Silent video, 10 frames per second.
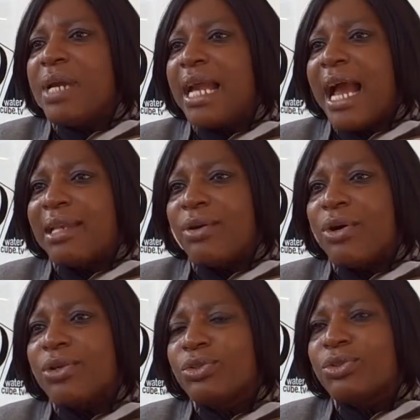we can
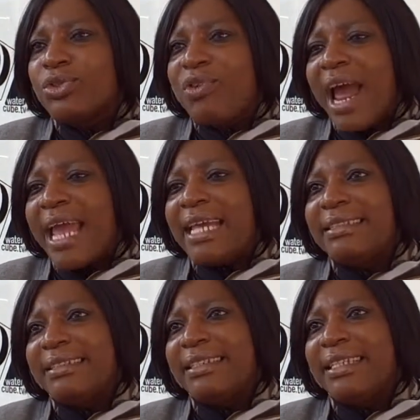also try
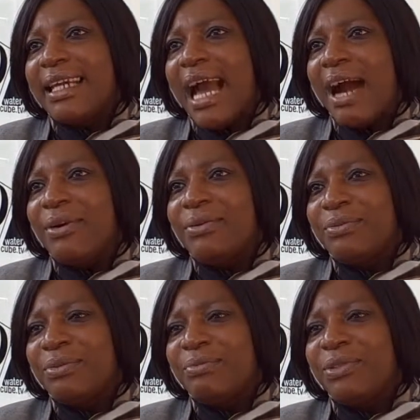and see how
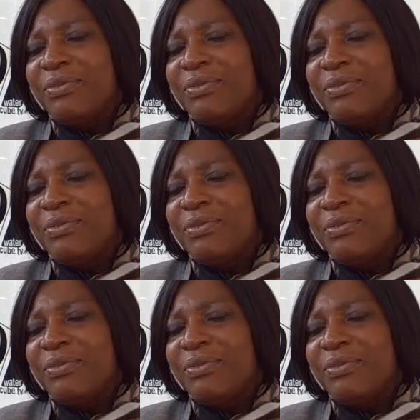yeah. we